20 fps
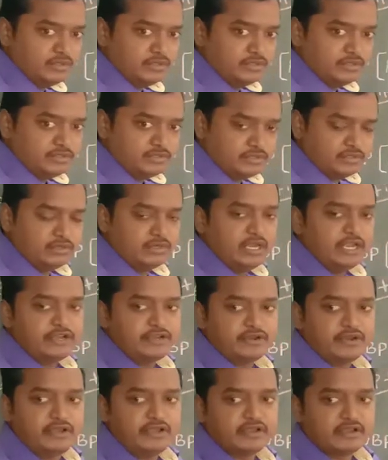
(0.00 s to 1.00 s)
So later on
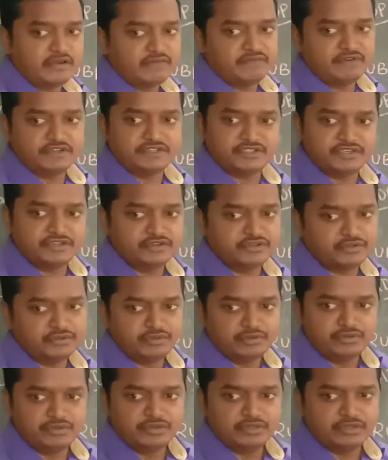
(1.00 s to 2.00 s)
it converts into
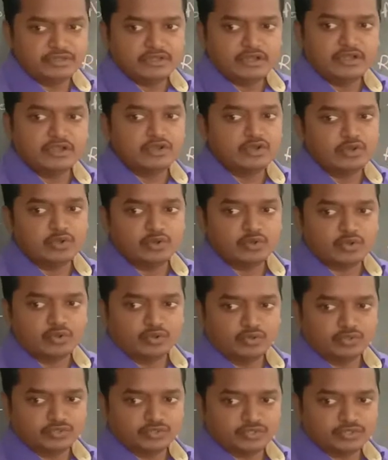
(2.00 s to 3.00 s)

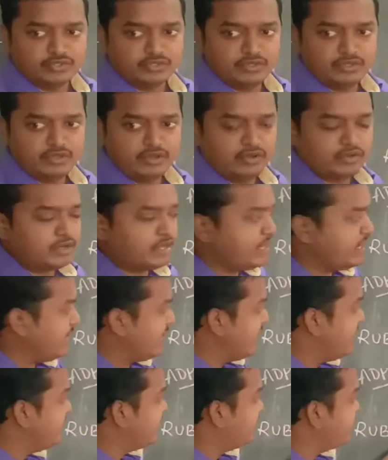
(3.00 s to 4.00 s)
glucose. Okay,
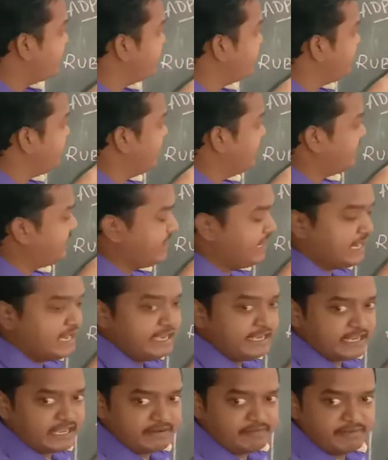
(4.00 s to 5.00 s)

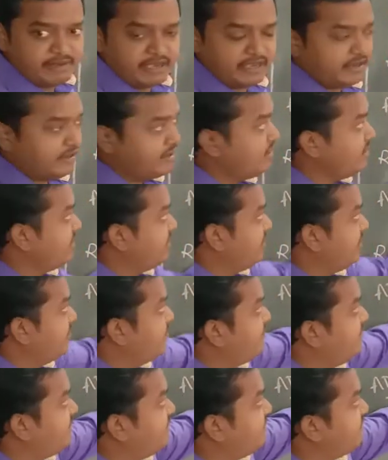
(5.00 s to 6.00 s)
intermediate
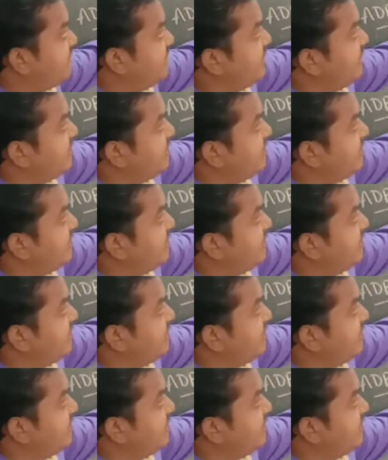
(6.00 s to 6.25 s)
between